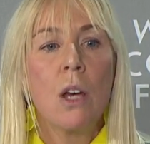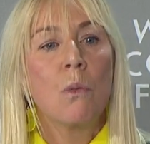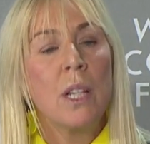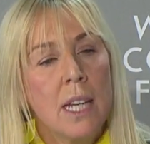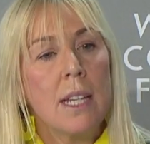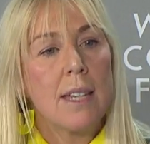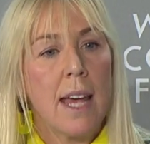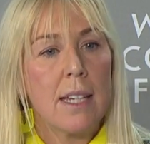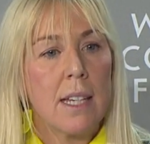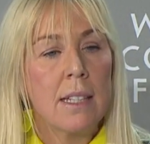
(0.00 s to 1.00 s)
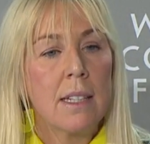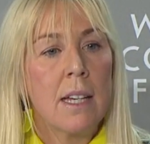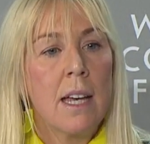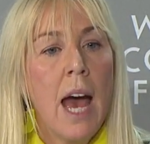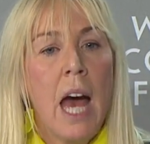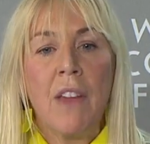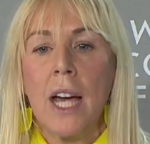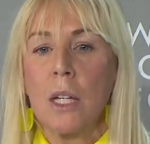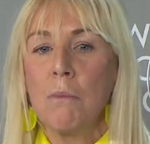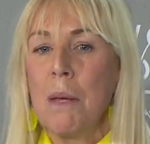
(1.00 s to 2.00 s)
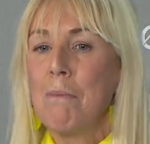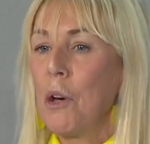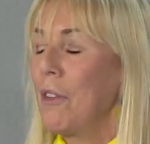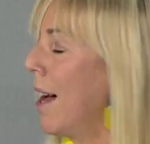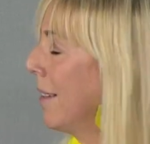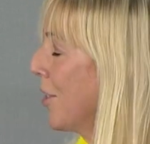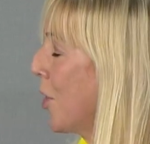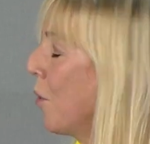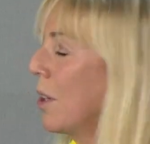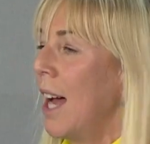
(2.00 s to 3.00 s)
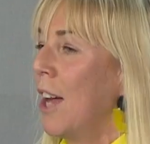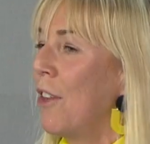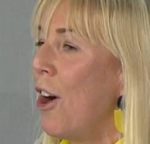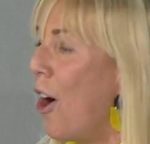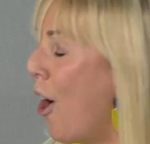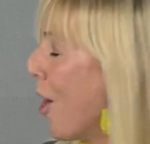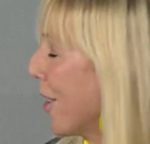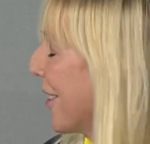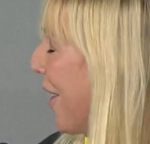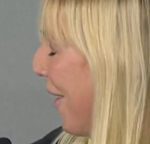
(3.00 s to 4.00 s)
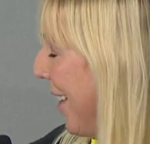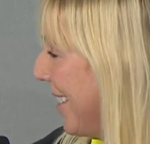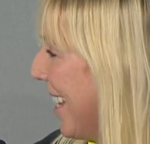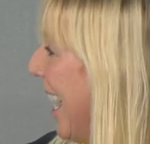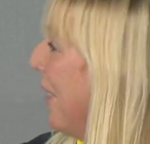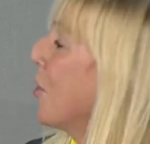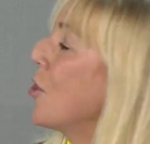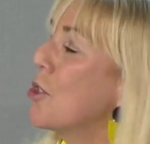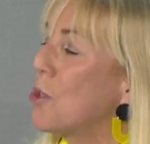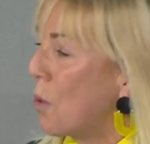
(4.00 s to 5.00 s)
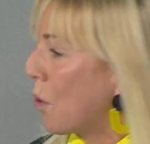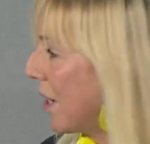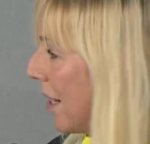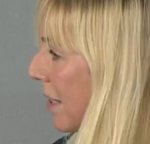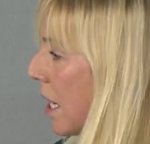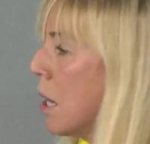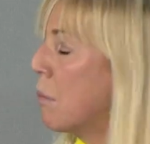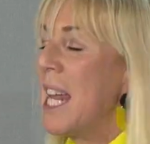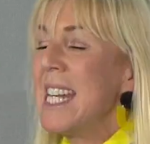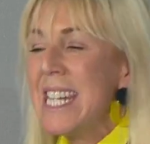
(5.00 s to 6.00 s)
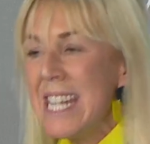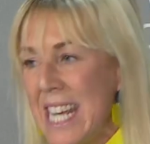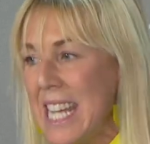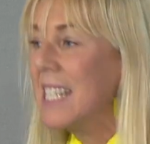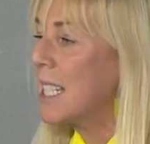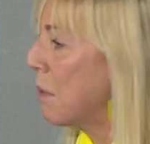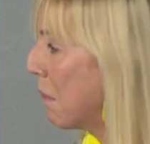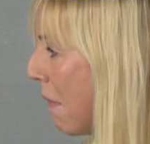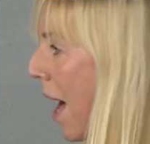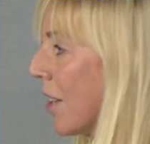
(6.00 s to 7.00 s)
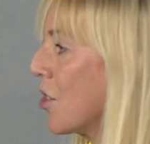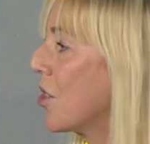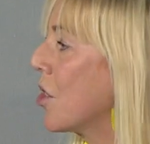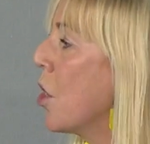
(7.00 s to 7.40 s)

We need data, and that can be both anecdotal and the heart side and the stories, but it needs to be matched